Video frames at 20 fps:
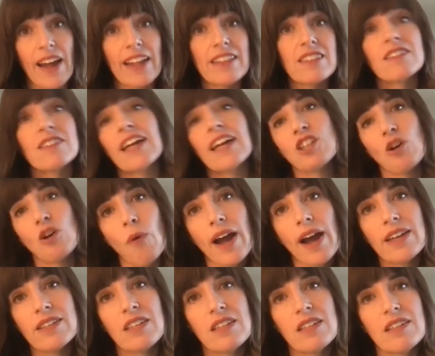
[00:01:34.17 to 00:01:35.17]
That's how
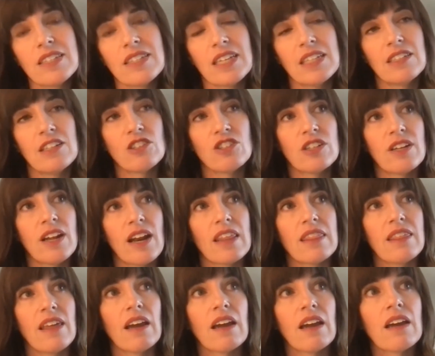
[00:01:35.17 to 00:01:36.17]
I see this condition. And
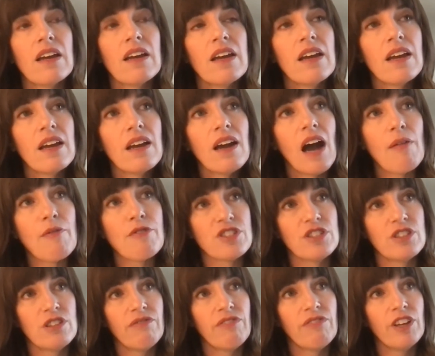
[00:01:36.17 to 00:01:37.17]
I think others
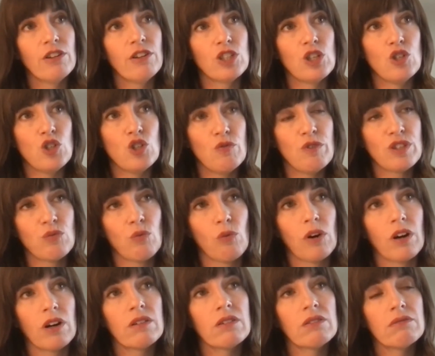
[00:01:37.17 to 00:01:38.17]
in the field to do this
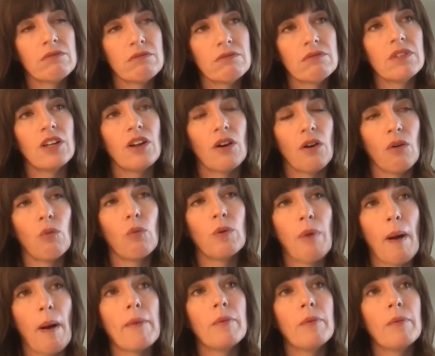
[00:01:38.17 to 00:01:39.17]
work, you know,
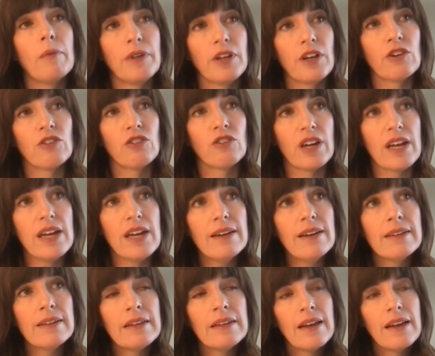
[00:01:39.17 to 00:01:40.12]
would probably agree.